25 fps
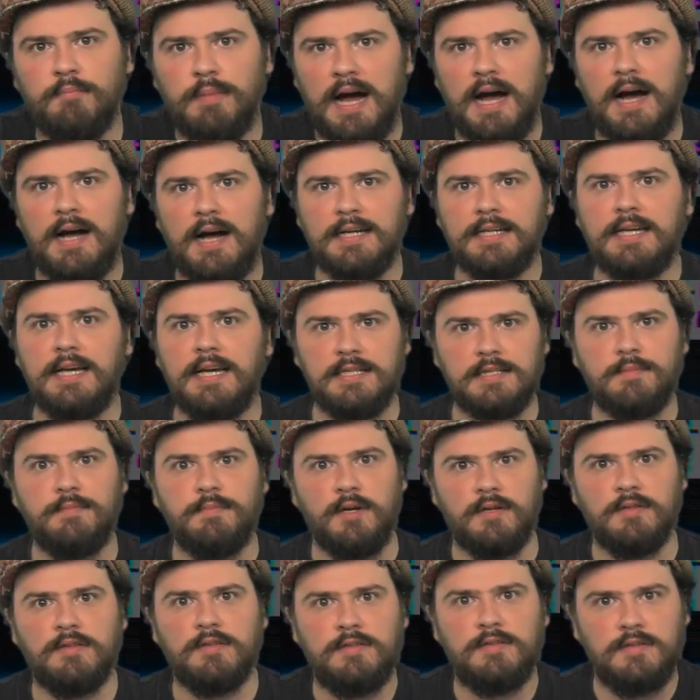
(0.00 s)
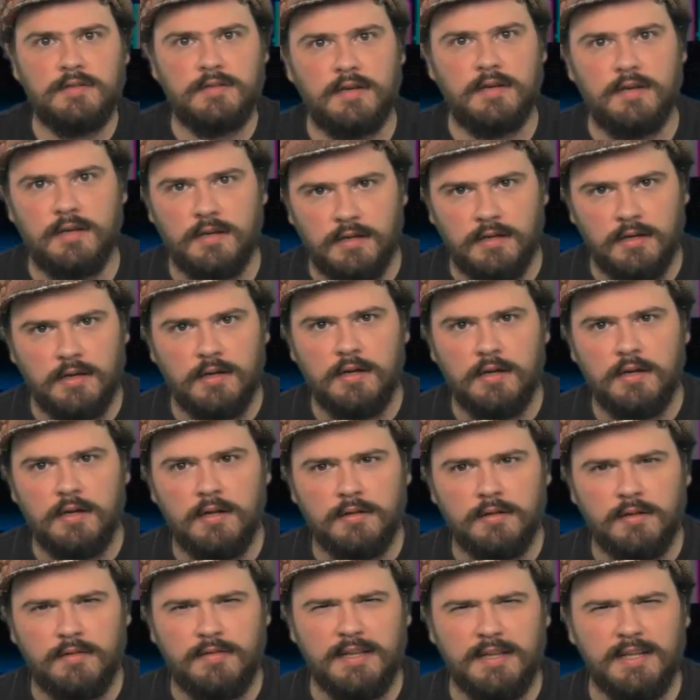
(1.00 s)
part gets me onto the
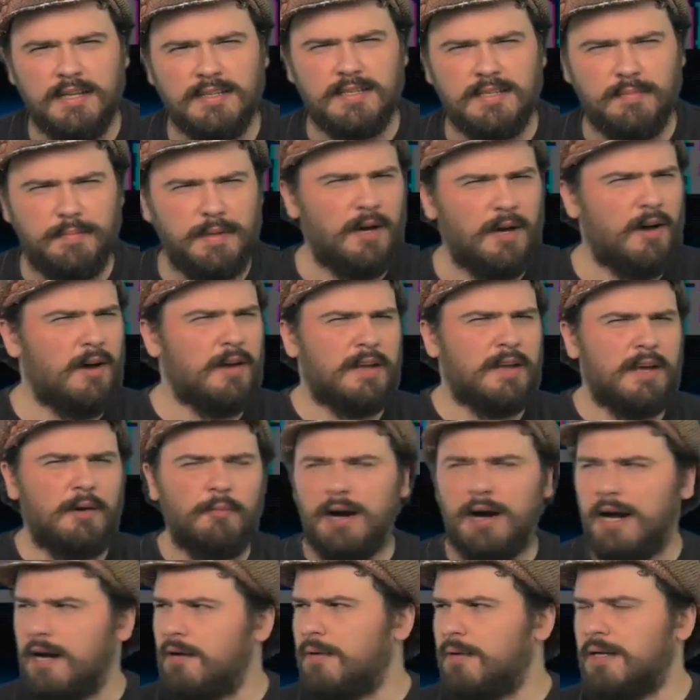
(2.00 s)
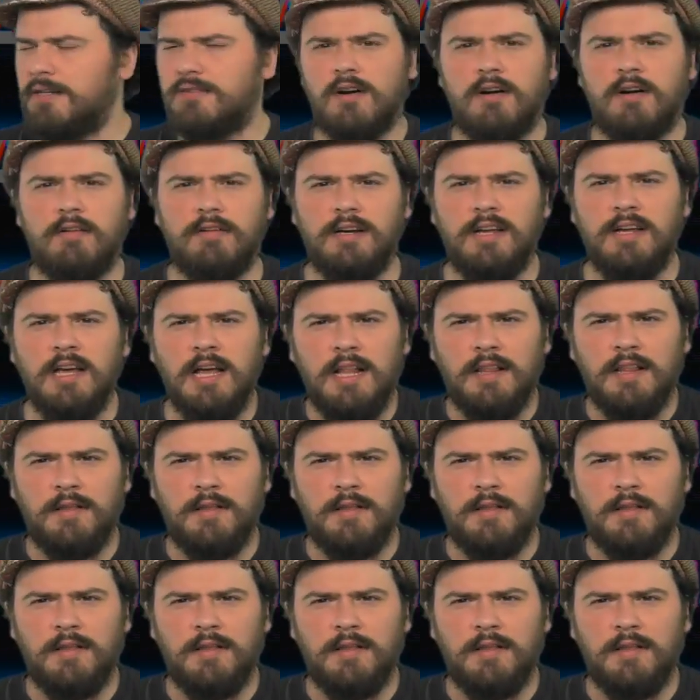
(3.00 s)
thing that's a bit odd here. Why are we drawing?